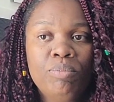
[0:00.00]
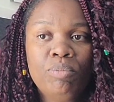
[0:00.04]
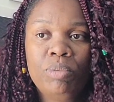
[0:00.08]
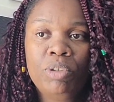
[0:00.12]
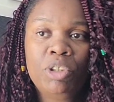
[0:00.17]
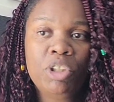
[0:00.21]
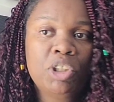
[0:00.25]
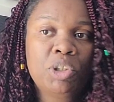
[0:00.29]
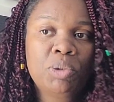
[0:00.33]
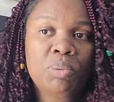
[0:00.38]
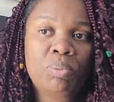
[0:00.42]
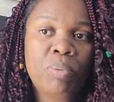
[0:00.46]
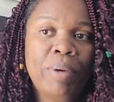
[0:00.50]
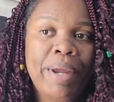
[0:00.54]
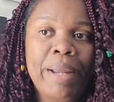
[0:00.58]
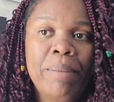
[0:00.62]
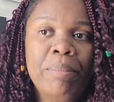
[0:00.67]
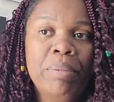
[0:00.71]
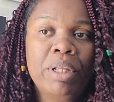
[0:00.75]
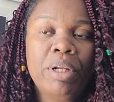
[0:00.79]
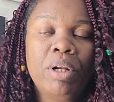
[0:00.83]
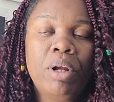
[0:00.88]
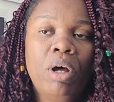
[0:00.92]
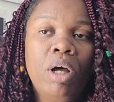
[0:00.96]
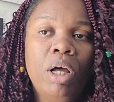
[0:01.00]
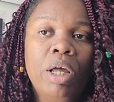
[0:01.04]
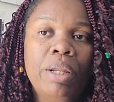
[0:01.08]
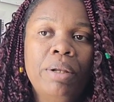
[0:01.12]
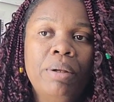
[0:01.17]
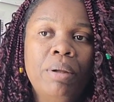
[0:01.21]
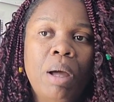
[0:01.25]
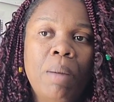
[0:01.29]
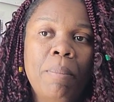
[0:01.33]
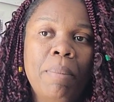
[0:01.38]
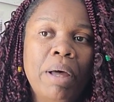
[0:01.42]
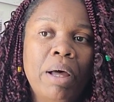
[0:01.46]
just rambling
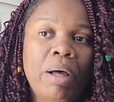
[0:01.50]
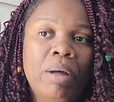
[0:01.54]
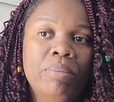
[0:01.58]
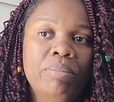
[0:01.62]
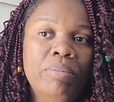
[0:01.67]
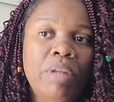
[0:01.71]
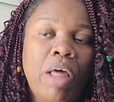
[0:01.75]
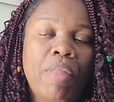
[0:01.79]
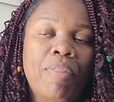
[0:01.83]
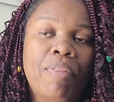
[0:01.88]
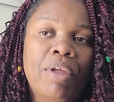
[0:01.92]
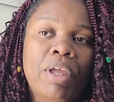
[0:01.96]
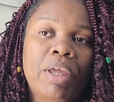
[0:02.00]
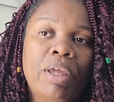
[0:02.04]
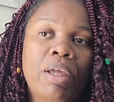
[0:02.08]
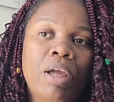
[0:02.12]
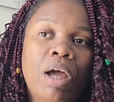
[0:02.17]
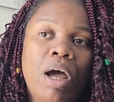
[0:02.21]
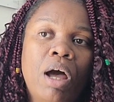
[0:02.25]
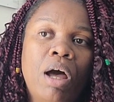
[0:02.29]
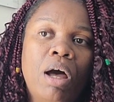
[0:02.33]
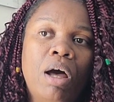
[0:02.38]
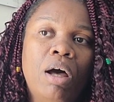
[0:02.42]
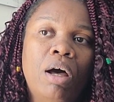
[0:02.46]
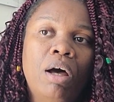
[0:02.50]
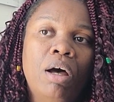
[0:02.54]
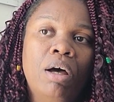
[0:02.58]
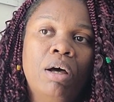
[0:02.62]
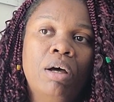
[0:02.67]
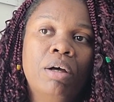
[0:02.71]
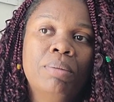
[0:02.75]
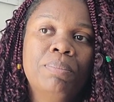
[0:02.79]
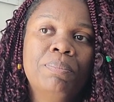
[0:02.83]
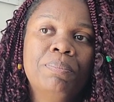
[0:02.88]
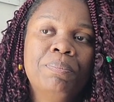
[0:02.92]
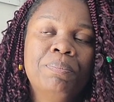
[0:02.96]
on about nothing.
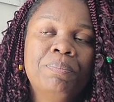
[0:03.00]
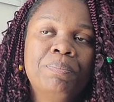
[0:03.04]
Uh,